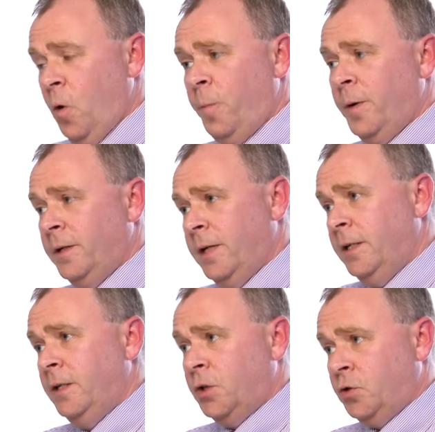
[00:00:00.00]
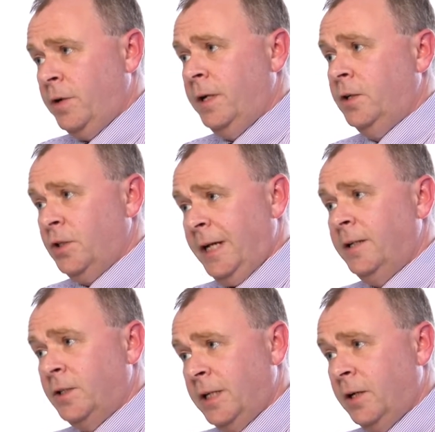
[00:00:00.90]
open industry
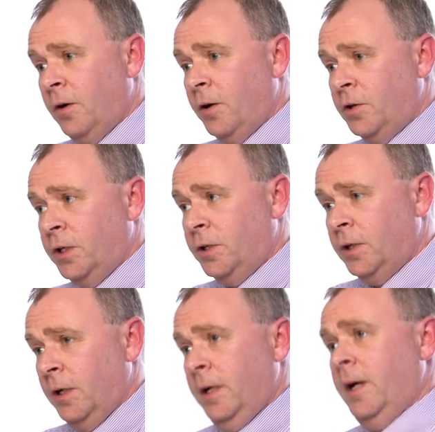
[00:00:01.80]
standard technologies.